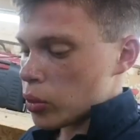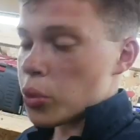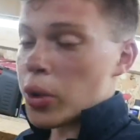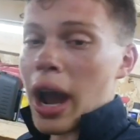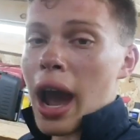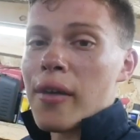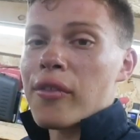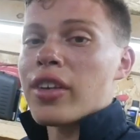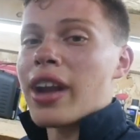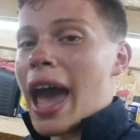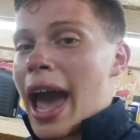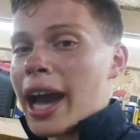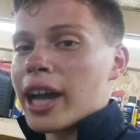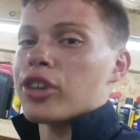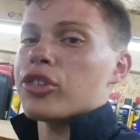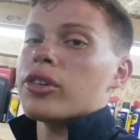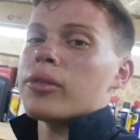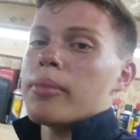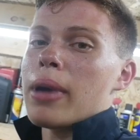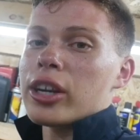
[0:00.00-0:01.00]
we will have an
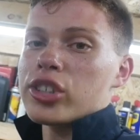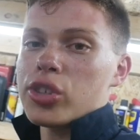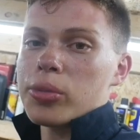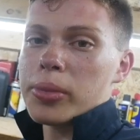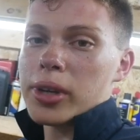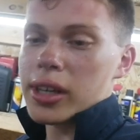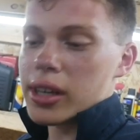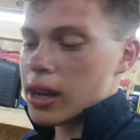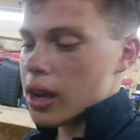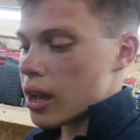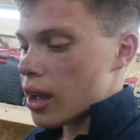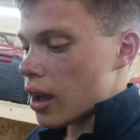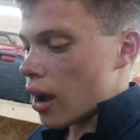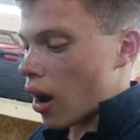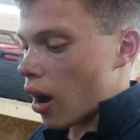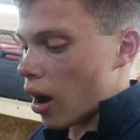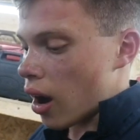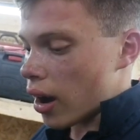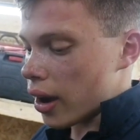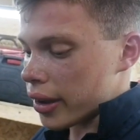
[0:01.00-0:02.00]
accurate measurement
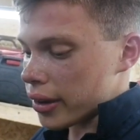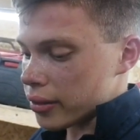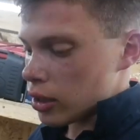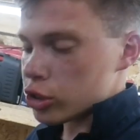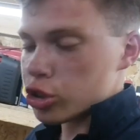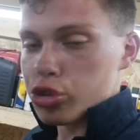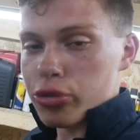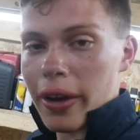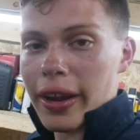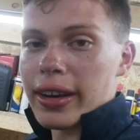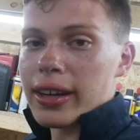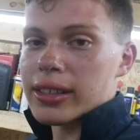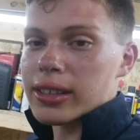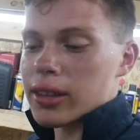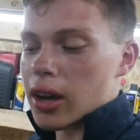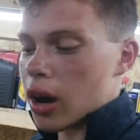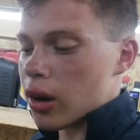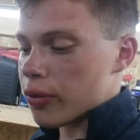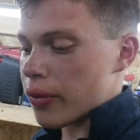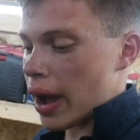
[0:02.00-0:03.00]
on the straightness
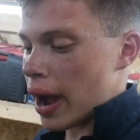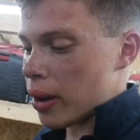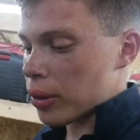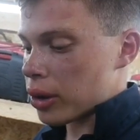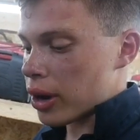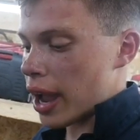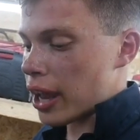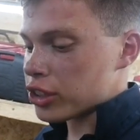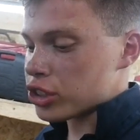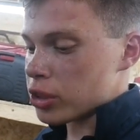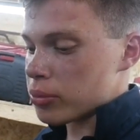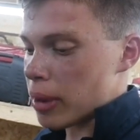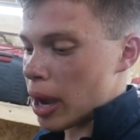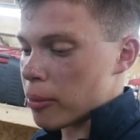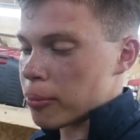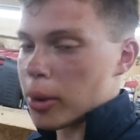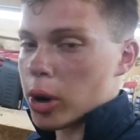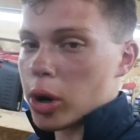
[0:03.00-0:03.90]
of our engine map